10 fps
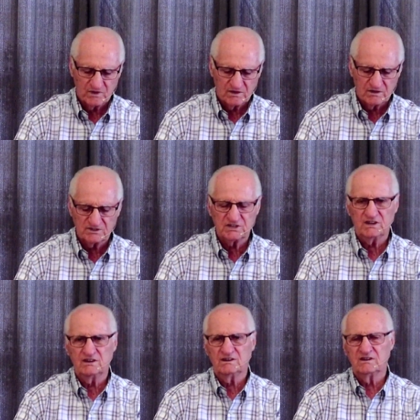You
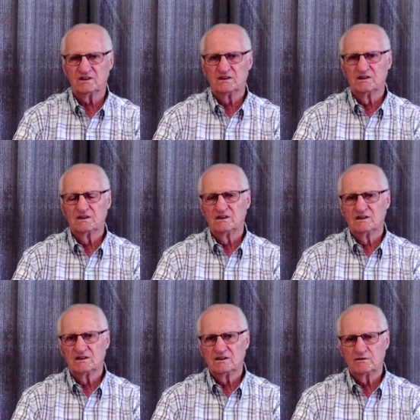see,
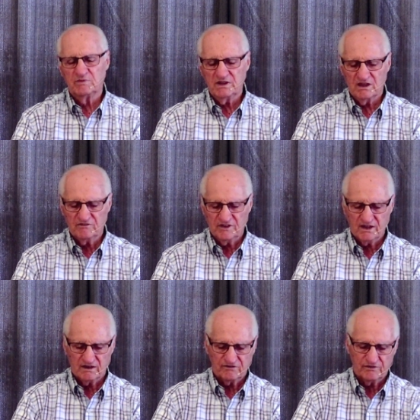your B F
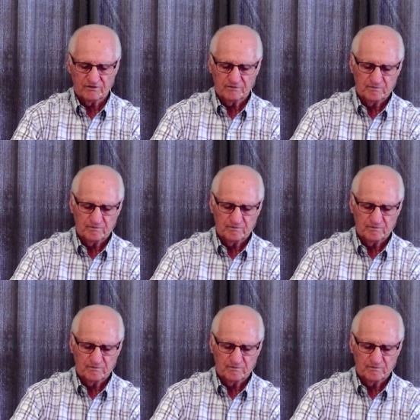F,